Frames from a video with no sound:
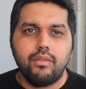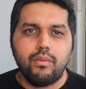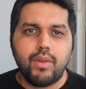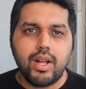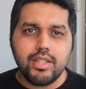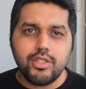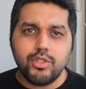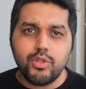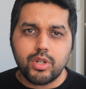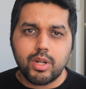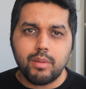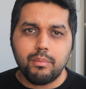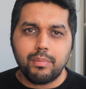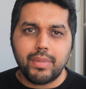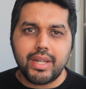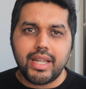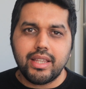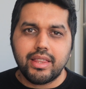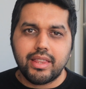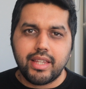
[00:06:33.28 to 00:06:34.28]
Once you
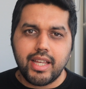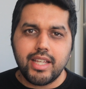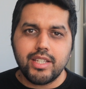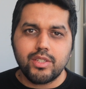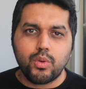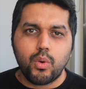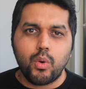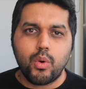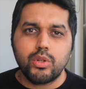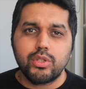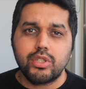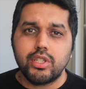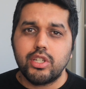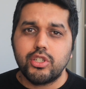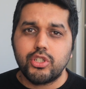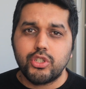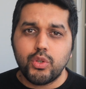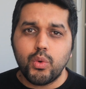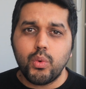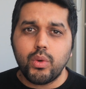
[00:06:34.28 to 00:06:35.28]
complete these
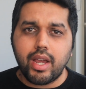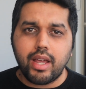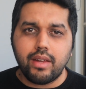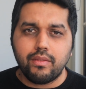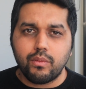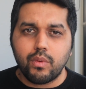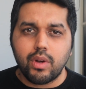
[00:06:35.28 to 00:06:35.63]
courses, you can